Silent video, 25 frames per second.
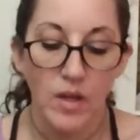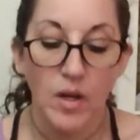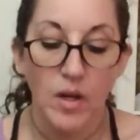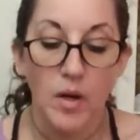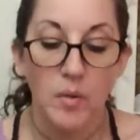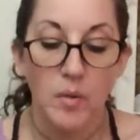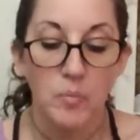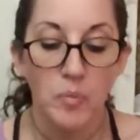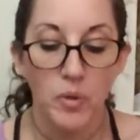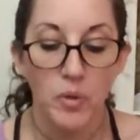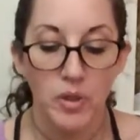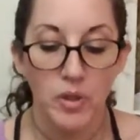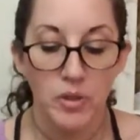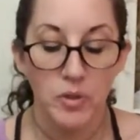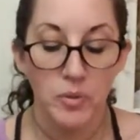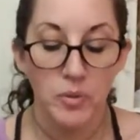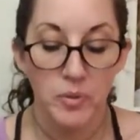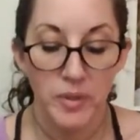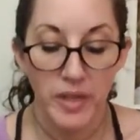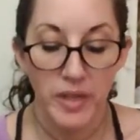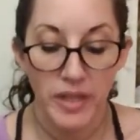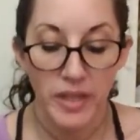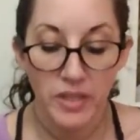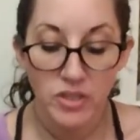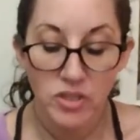More
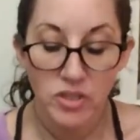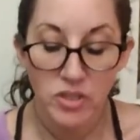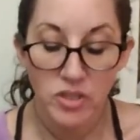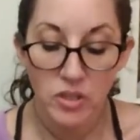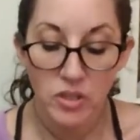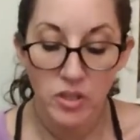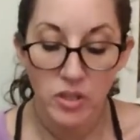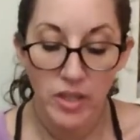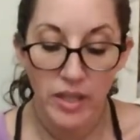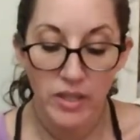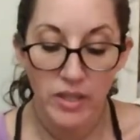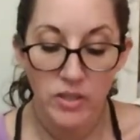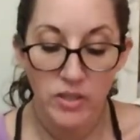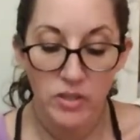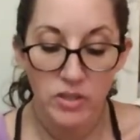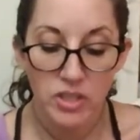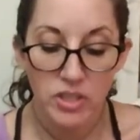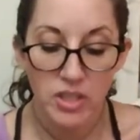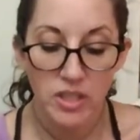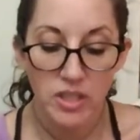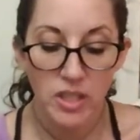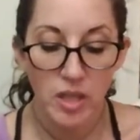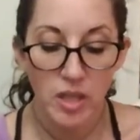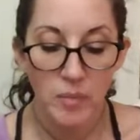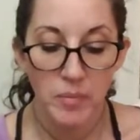creational
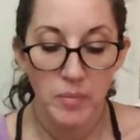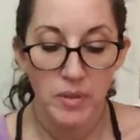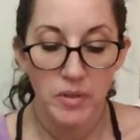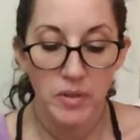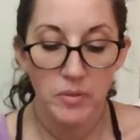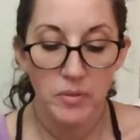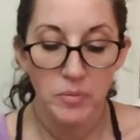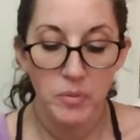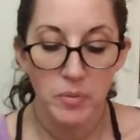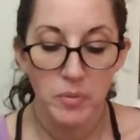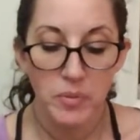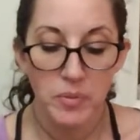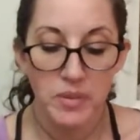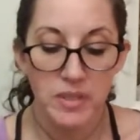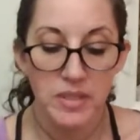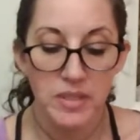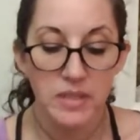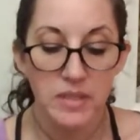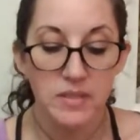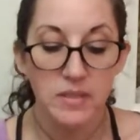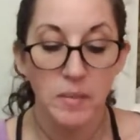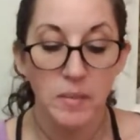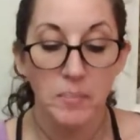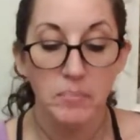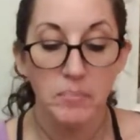energy coming through with
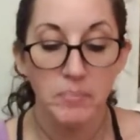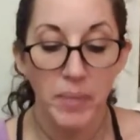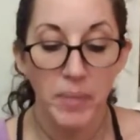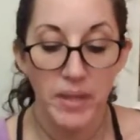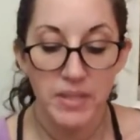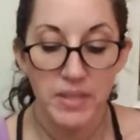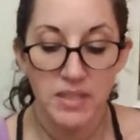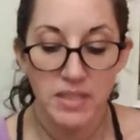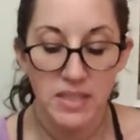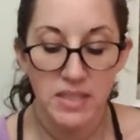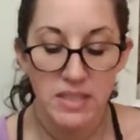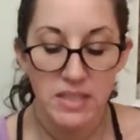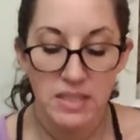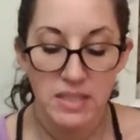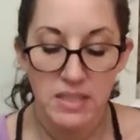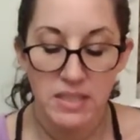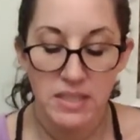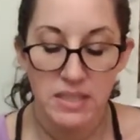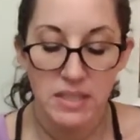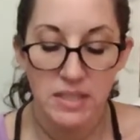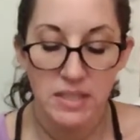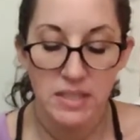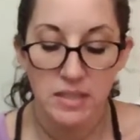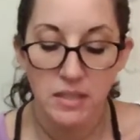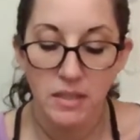this,
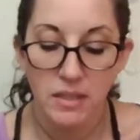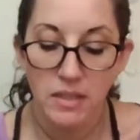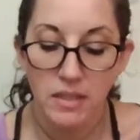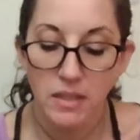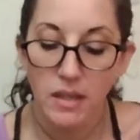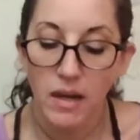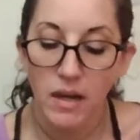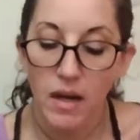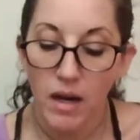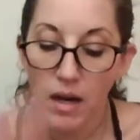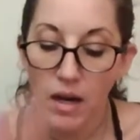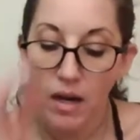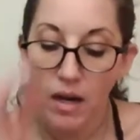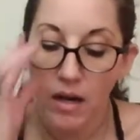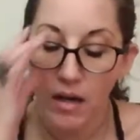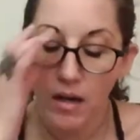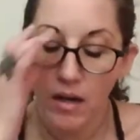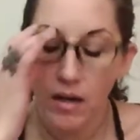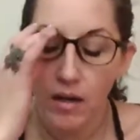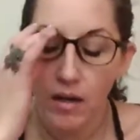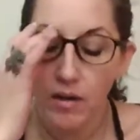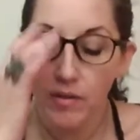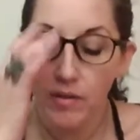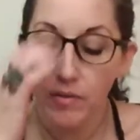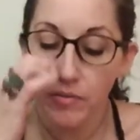abundance
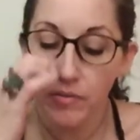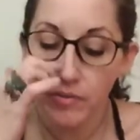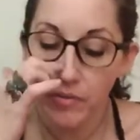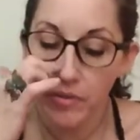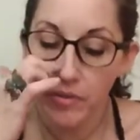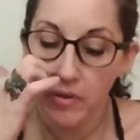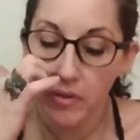of